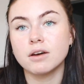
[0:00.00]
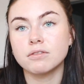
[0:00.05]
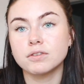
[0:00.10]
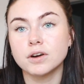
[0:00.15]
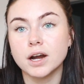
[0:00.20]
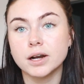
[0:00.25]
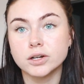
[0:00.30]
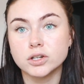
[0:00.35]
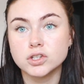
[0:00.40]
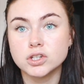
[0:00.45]

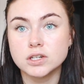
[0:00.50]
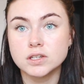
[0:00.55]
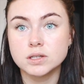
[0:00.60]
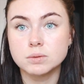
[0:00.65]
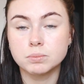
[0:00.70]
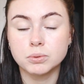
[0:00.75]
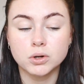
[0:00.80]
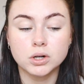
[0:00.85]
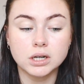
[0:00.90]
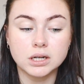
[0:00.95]
for energy
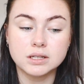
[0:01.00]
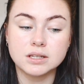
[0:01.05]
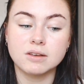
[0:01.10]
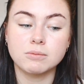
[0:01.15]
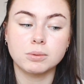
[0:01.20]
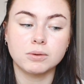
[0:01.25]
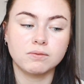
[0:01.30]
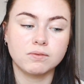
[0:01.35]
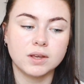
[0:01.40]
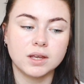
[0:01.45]
support because
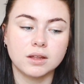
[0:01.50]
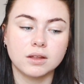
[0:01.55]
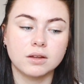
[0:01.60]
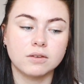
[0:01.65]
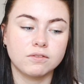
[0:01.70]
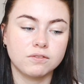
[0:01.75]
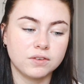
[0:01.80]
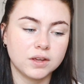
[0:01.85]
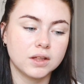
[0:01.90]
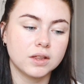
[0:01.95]
I've been
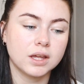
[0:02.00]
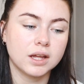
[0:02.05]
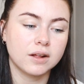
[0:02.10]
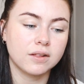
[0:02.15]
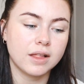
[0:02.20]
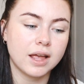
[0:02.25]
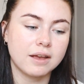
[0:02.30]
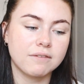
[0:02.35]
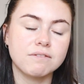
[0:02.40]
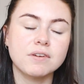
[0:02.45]
feeling
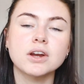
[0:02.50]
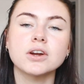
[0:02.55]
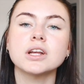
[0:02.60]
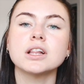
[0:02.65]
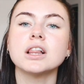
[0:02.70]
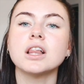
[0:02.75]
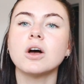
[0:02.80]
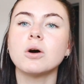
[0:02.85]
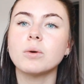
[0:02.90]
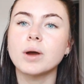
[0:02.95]
like very
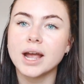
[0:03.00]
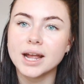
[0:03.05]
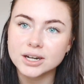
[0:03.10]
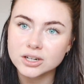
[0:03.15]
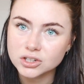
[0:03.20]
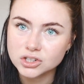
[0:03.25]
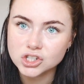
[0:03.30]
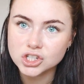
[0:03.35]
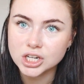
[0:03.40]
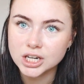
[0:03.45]
low
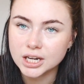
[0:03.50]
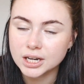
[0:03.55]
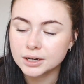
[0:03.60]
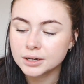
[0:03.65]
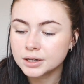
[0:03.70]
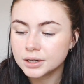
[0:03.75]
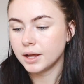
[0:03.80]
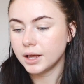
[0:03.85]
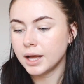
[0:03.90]
energy,